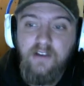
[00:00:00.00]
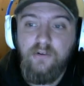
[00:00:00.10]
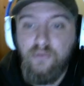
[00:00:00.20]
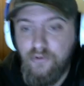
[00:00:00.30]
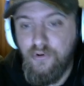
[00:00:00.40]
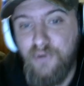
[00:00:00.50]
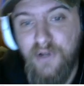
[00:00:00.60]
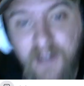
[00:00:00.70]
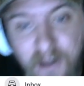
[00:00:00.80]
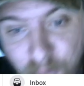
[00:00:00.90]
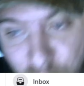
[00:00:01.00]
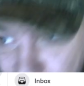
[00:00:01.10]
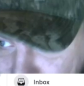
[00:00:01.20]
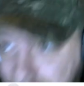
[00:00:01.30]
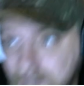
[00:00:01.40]
Ooh, a
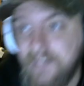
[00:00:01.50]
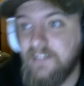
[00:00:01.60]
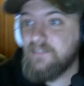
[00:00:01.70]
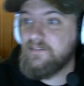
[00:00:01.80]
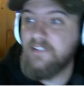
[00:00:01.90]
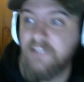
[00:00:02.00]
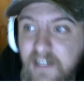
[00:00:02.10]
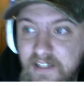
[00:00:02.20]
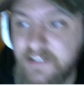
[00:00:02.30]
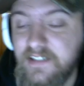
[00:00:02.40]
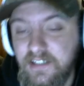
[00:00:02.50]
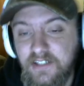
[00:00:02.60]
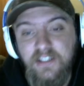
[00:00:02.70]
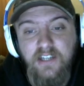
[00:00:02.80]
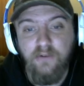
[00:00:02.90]
180. Alright, this
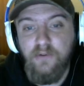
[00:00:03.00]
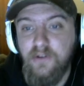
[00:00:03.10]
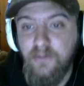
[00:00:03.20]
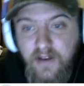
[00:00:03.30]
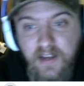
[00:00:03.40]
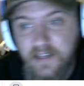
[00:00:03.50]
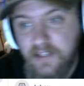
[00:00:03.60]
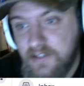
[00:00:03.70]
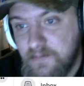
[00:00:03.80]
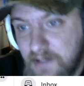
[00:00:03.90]
looks like a real 180 just